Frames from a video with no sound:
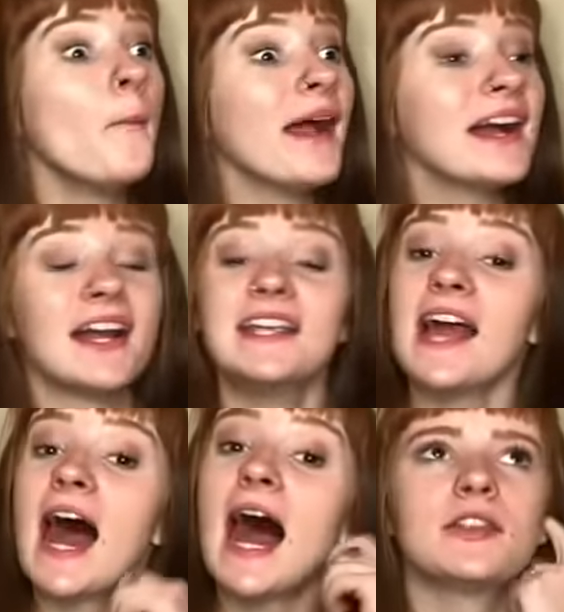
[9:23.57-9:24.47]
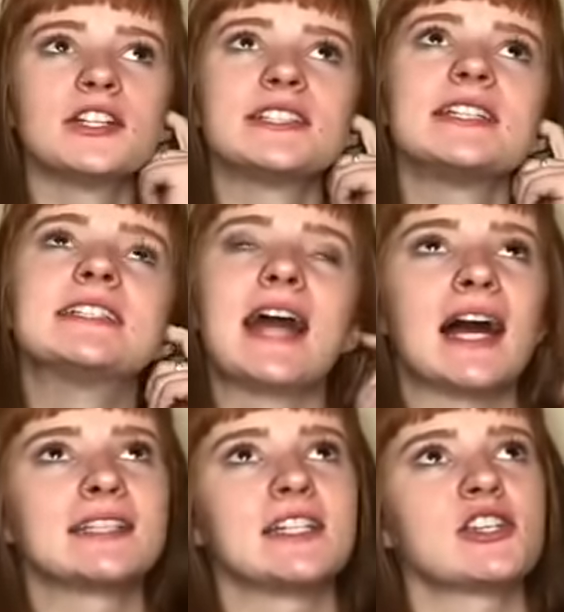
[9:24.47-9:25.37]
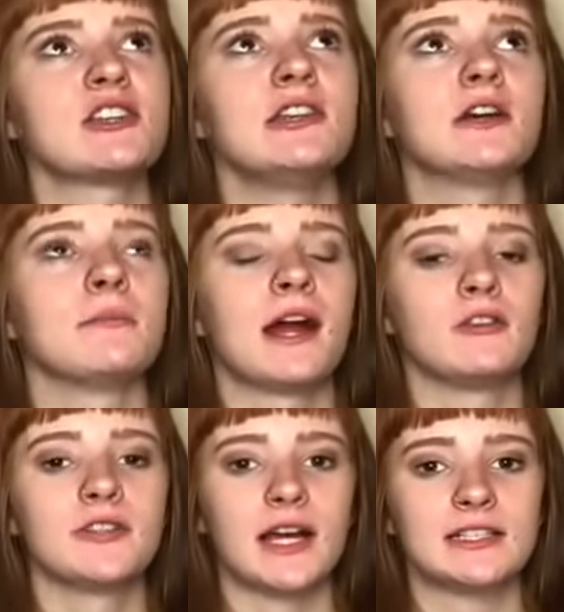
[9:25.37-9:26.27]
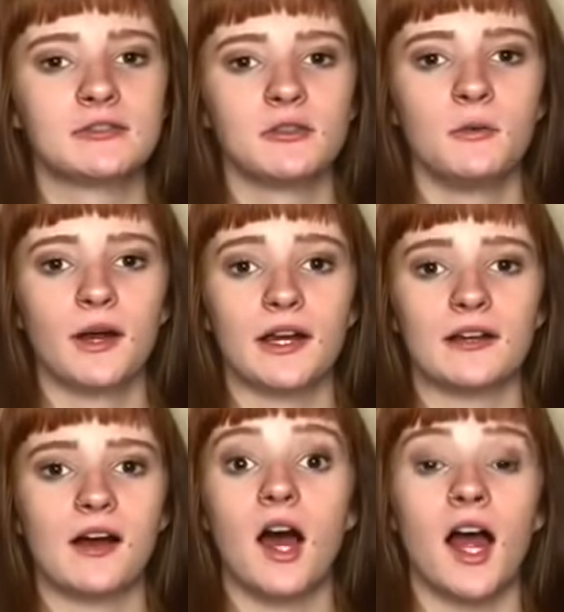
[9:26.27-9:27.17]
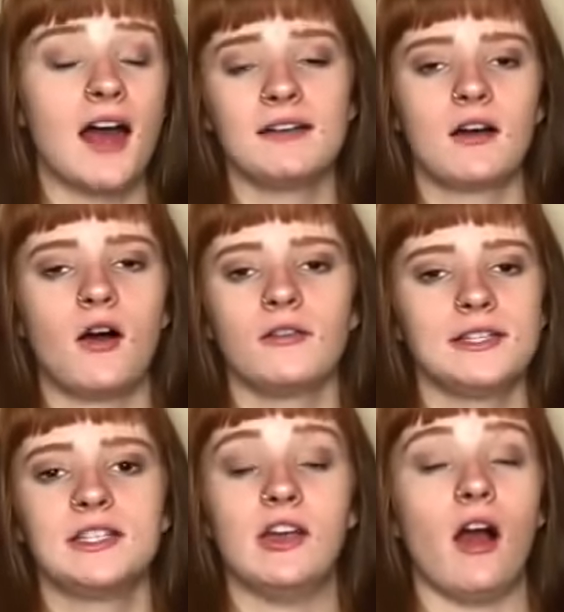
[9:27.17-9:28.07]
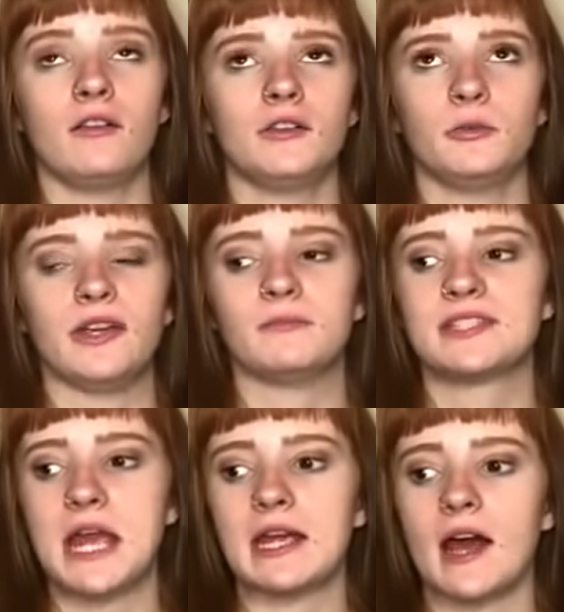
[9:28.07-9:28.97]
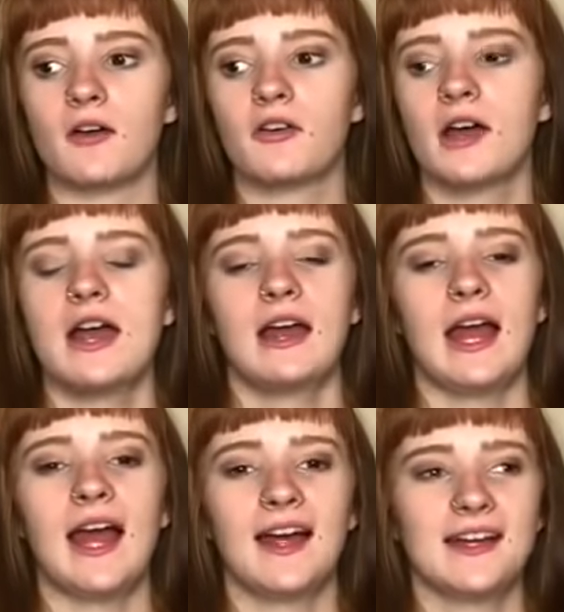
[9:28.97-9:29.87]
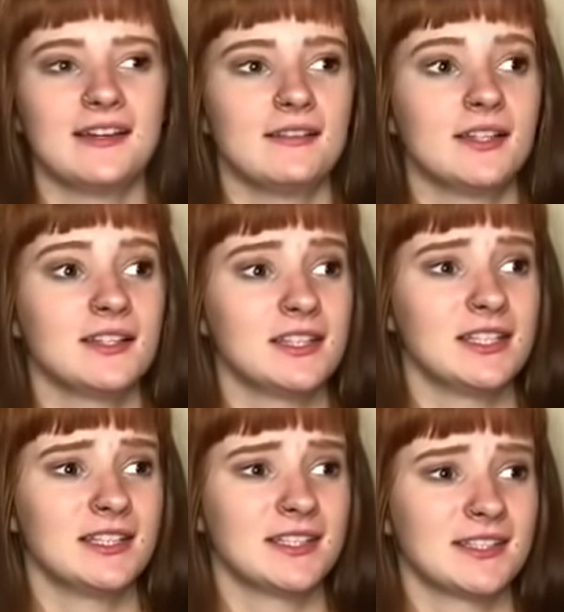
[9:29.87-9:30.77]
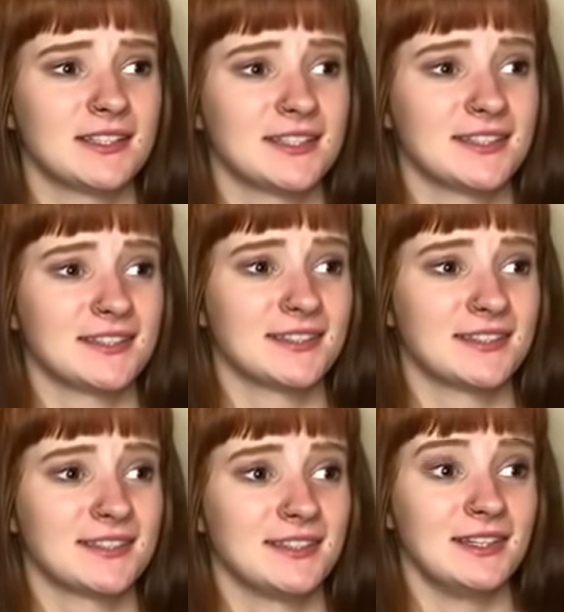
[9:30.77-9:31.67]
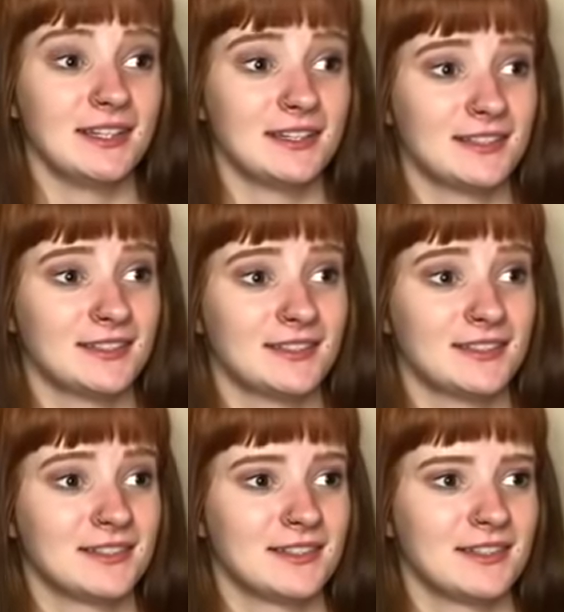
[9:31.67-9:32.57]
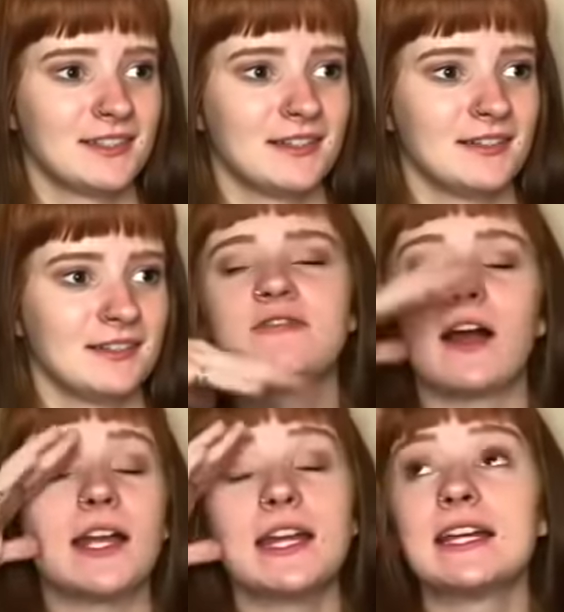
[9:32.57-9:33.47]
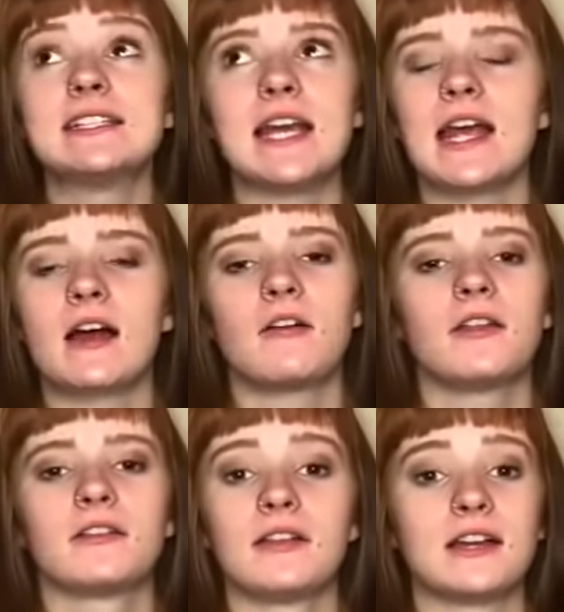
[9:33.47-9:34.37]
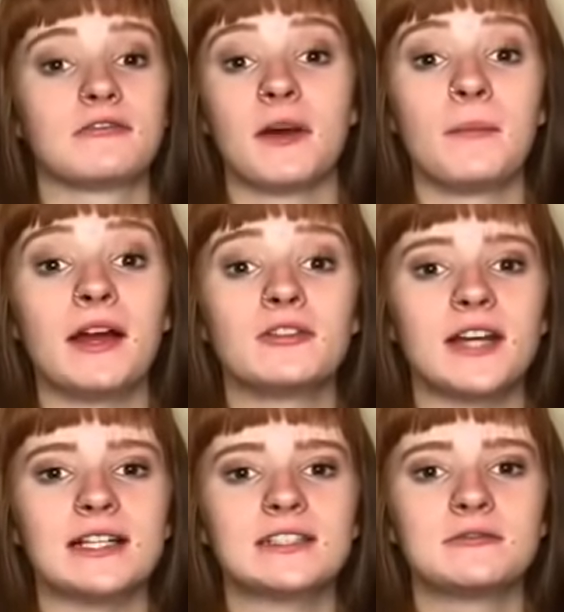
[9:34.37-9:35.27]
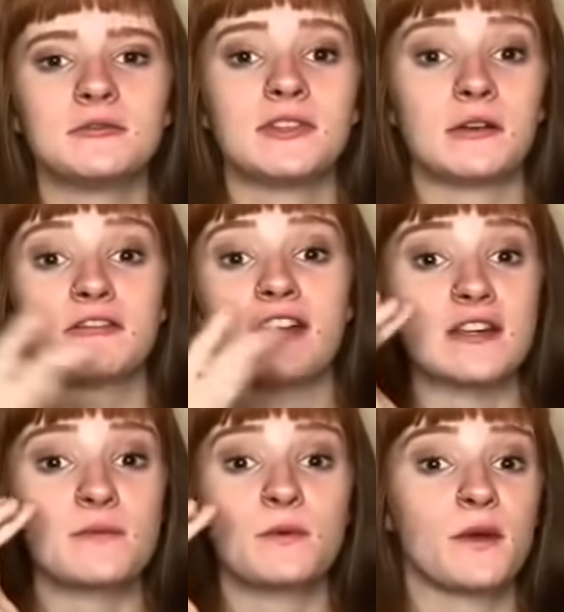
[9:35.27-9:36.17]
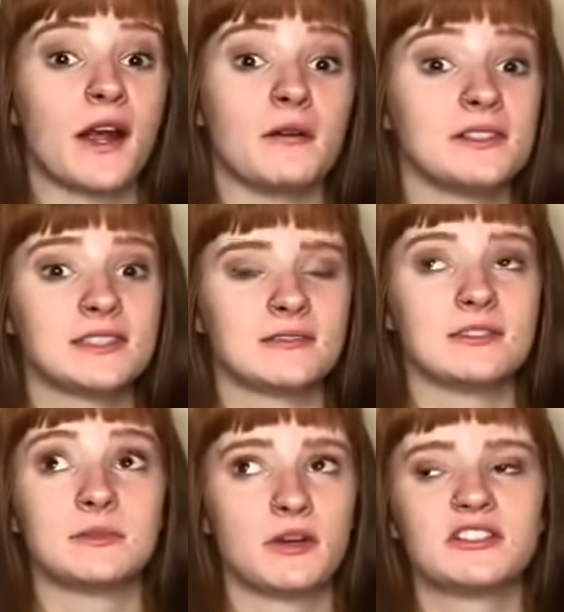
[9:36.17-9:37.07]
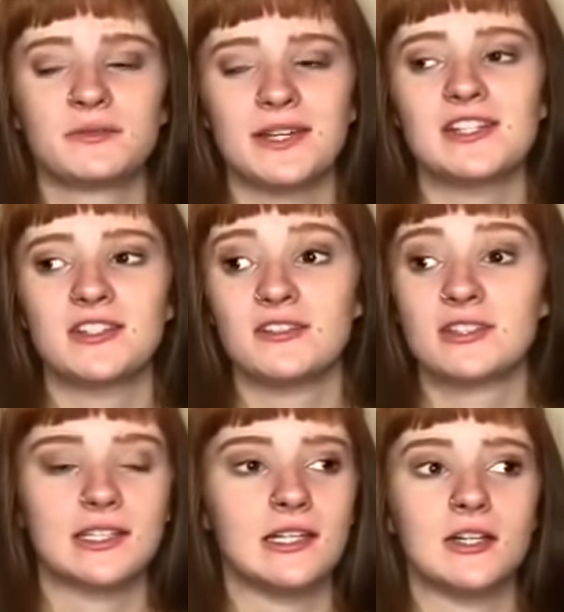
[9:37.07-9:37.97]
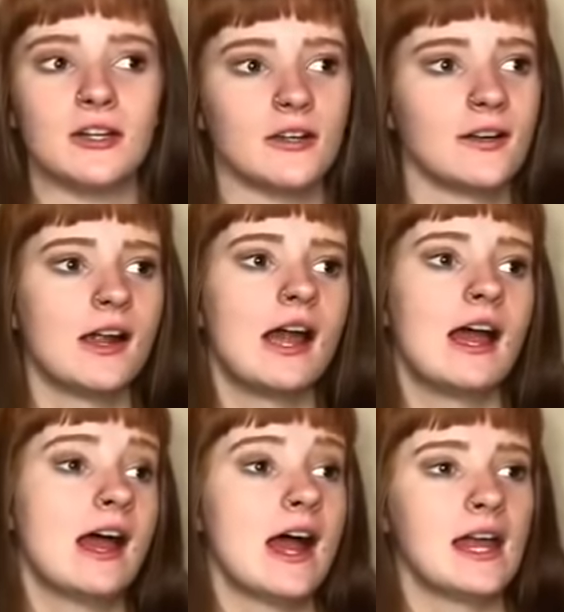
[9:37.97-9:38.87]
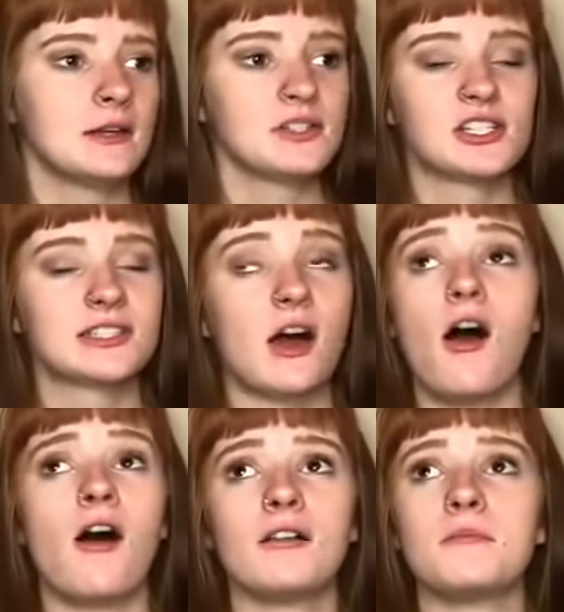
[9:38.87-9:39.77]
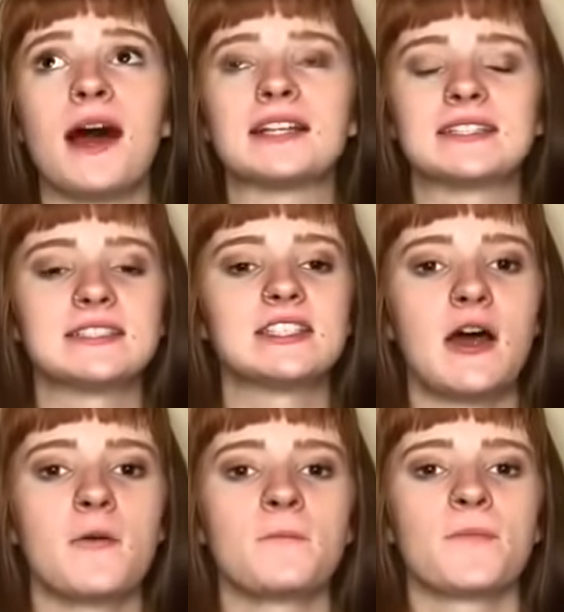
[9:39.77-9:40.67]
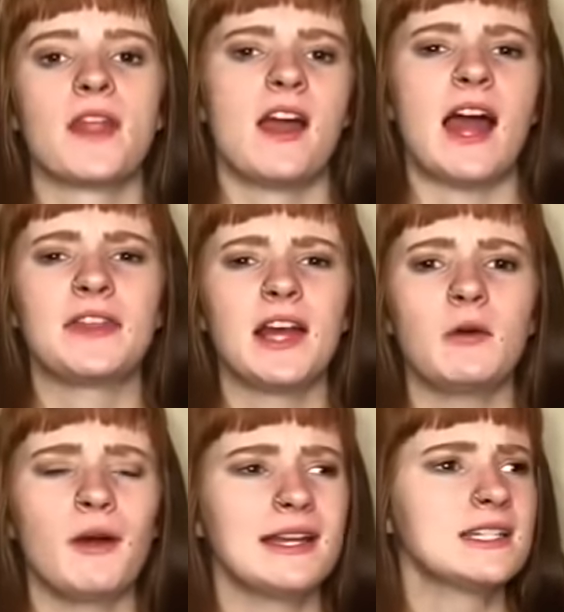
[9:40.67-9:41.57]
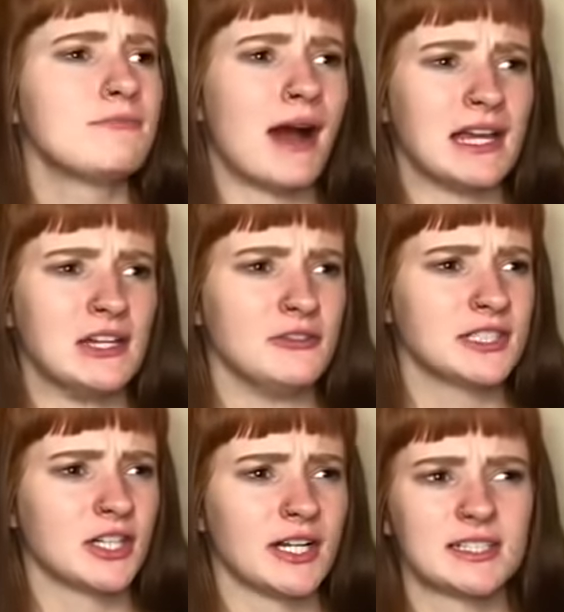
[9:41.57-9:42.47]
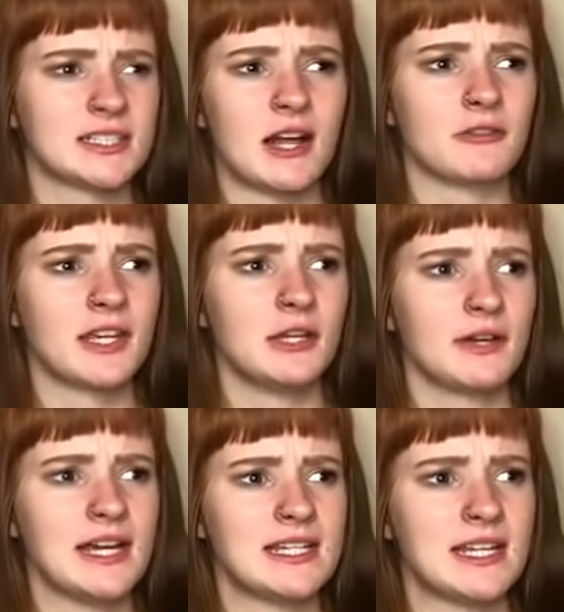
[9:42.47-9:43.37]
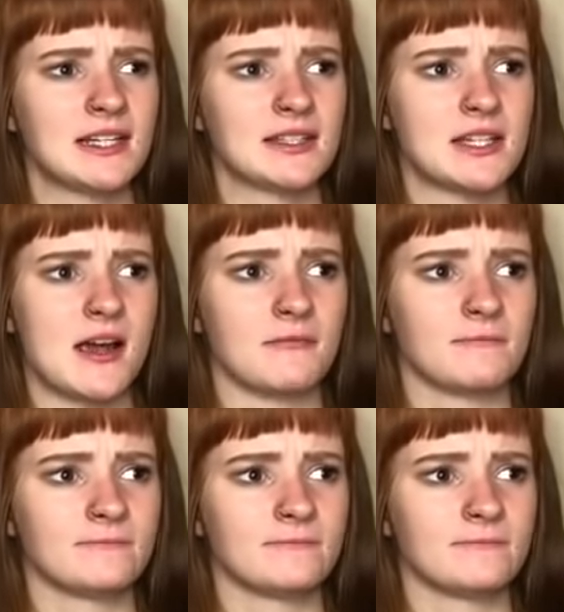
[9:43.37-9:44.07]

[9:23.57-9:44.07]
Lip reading: Oh my god, yeah. There's this gas station near my old high school where, like, all these young dweebs hang out. Dweebs? Are you fucking 14? Like, why is that your insult? These fucking kids hang out and they're, like, from my old high school. They were freshmen when I was supposed to be a senior. And it was just all a mess. And so, I think I went in to buy you cigarettes because I don't think you were 18 at the time.